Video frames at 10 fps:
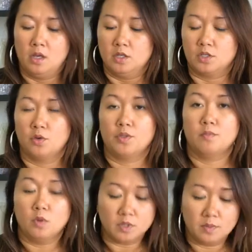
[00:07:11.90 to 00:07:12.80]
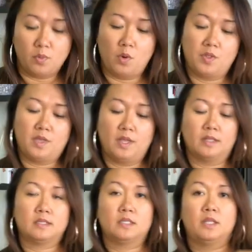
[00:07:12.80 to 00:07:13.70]
So the most important thing
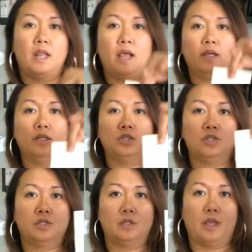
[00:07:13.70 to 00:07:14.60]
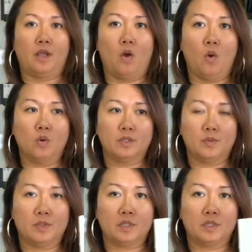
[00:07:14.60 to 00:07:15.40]
is to not just like hold it with